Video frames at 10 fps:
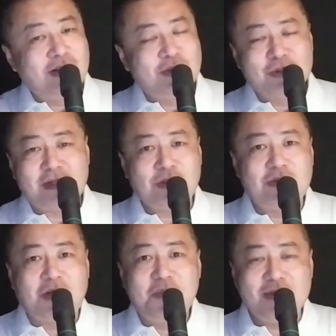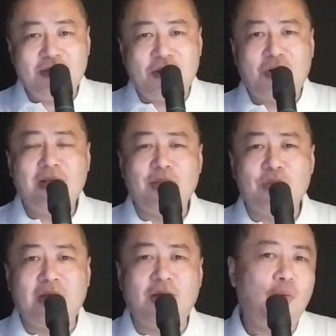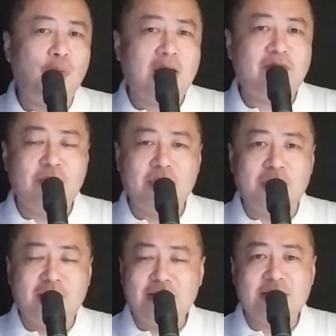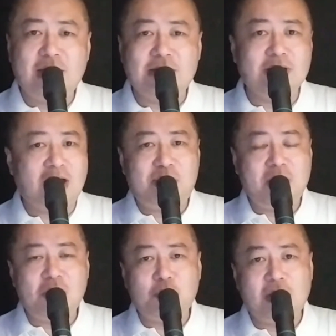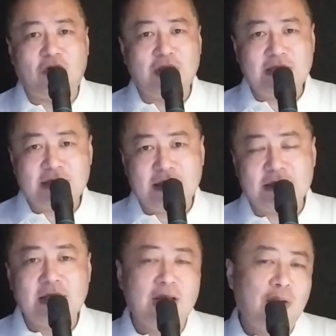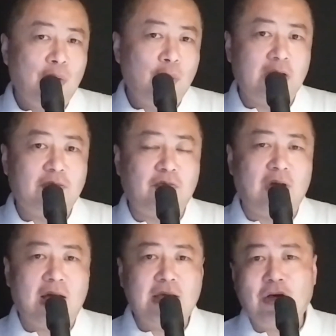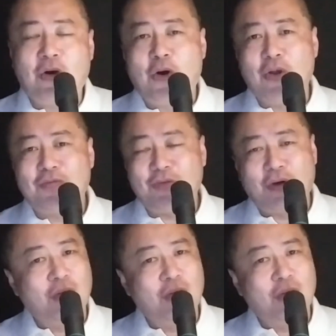do such a good job this year, then we have decided, the upper management have already decided, we're gonna fly all of you,